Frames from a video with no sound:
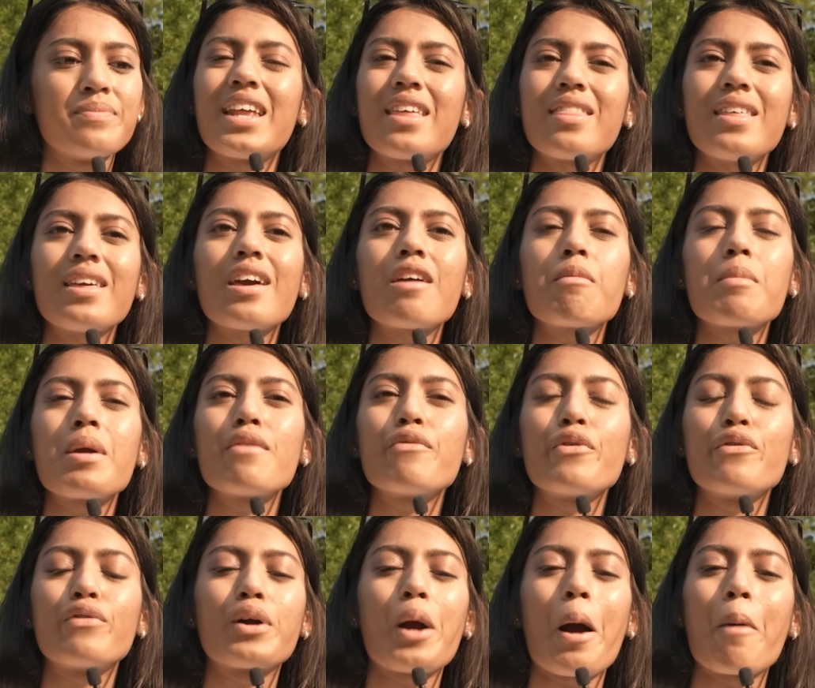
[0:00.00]
And I think I may have
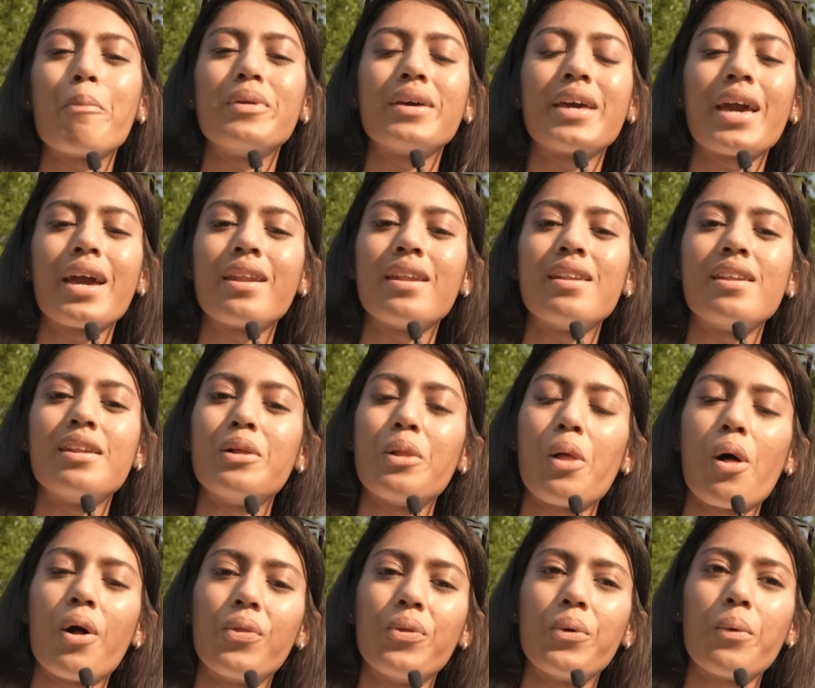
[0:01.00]
overcomplicated it
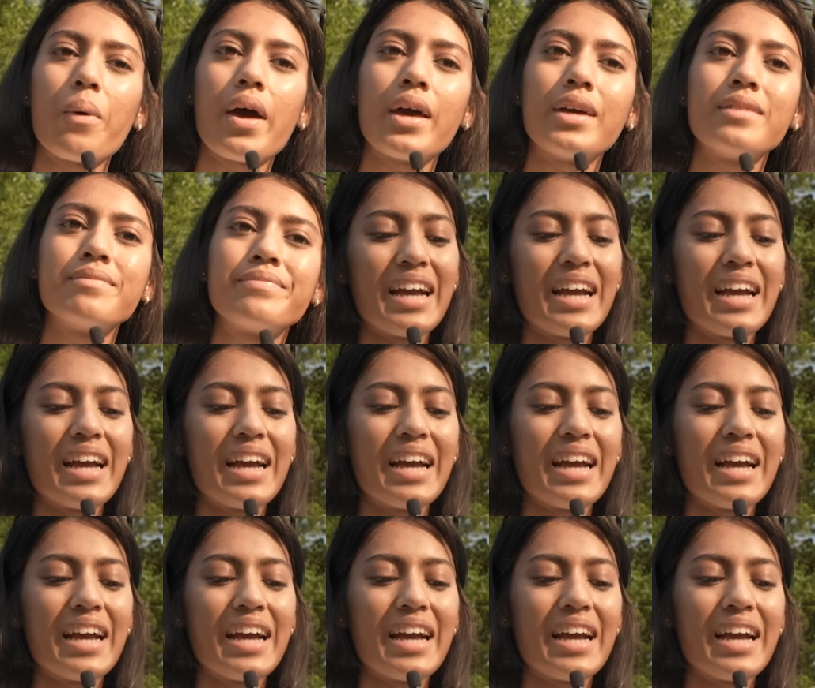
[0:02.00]
along the way.